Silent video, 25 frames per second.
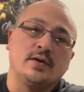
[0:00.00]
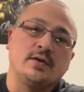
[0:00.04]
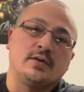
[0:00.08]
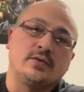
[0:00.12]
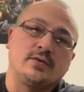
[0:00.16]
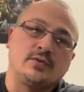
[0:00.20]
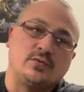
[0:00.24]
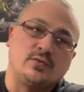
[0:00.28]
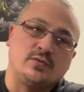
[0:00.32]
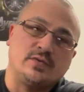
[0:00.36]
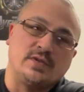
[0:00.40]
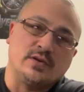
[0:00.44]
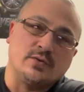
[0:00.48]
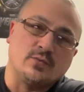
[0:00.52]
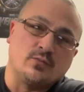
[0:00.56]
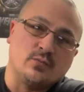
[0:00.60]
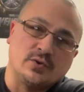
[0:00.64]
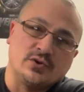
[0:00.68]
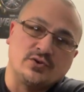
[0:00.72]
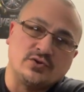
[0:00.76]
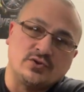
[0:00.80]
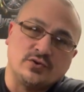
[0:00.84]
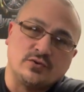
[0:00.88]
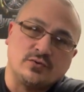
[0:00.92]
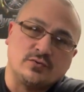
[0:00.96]
to the
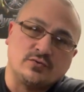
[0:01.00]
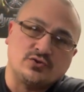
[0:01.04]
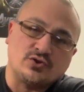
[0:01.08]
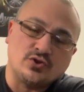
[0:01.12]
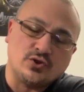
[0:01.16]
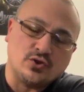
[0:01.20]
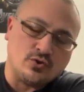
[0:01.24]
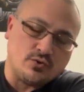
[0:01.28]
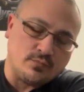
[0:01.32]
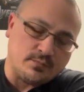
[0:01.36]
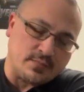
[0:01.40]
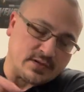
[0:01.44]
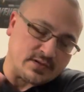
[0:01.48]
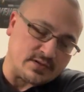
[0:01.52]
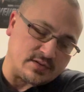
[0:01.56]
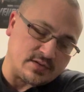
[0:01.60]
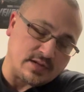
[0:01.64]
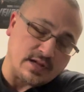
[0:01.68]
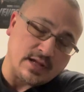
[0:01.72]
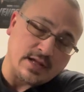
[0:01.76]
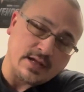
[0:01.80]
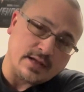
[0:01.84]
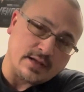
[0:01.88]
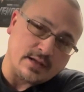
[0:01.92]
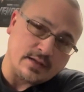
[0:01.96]
original Joe but
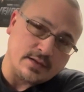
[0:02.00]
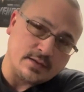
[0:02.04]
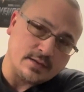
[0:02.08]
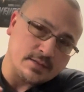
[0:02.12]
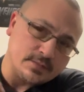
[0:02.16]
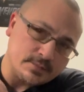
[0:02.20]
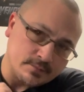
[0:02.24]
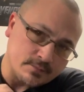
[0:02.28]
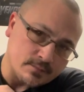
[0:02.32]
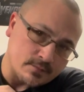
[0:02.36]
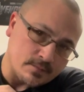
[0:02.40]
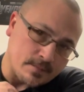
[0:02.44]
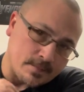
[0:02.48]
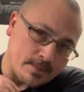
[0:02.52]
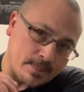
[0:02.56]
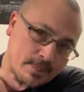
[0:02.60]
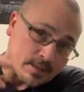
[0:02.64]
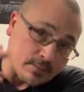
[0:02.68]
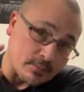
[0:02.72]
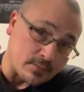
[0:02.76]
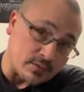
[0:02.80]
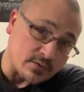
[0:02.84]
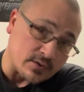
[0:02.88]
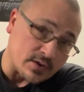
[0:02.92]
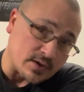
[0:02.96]
today
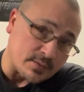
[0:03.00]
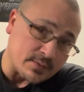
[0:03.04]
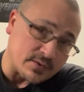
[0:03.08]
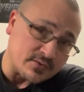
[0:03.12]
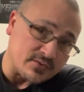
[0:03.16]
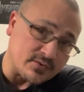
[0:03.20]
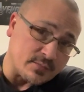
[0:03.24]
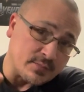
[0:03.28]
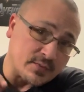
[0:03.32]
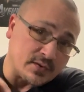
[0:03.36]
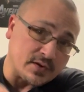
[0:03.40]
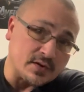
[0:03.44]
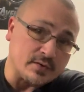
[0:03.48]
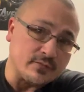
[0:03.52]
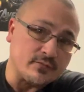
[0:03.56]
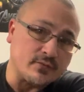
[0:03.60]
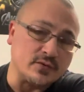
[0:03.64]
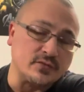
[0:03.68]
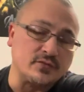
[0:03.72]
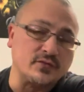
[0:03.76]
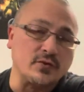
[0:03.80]
we're talk about something different.